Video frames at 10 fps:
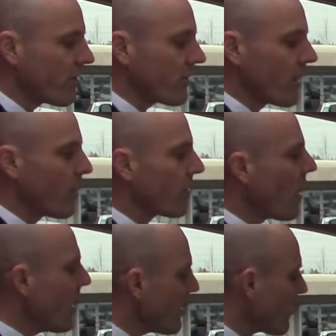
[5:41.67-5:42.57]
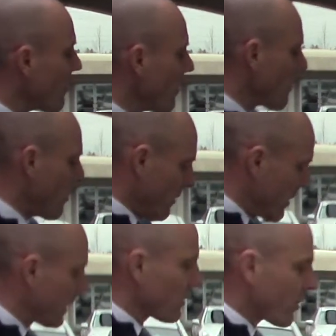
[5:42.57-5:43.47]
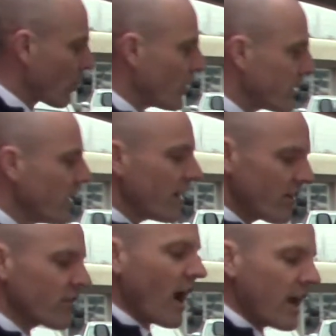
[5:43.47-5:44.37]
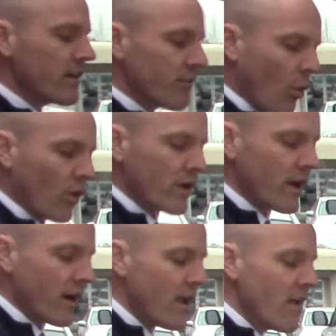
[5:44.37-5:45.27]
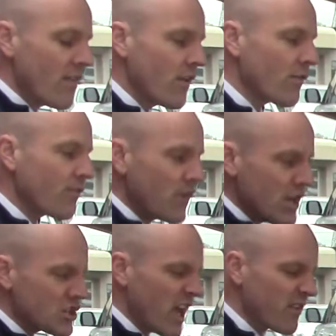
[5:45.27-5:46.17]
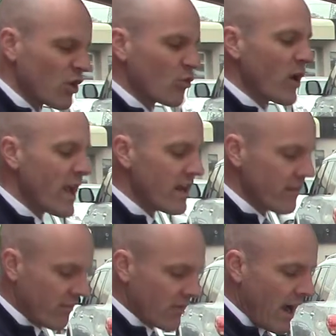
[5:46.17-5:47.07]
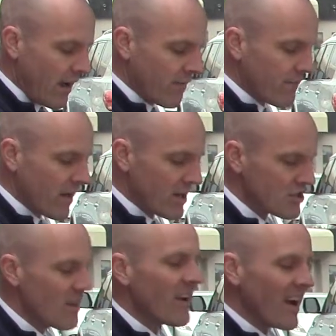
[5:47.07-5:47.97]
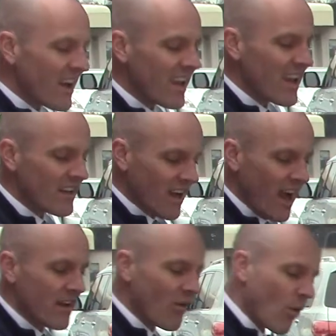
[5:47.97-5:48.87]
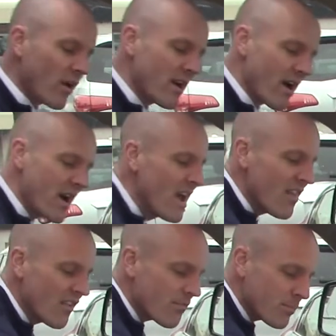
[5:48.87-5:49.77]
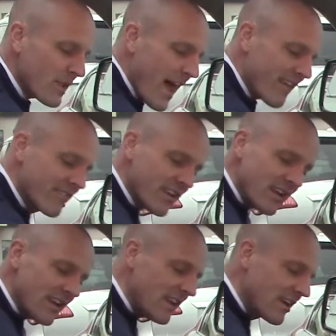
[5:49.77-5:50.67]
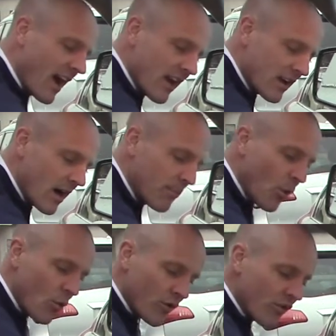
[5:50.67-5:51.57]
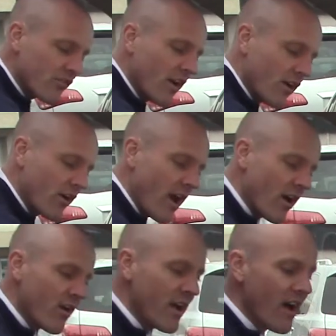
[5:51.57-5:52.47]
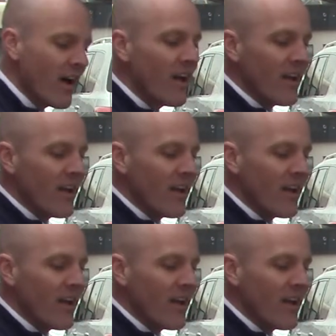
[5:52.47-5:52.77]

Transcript: steering wheels. It's just this particular wood is kind of ordinary. This finish, kind of a granite style finish, again, kind of ordinary. This plasticky kind of cup holder center area,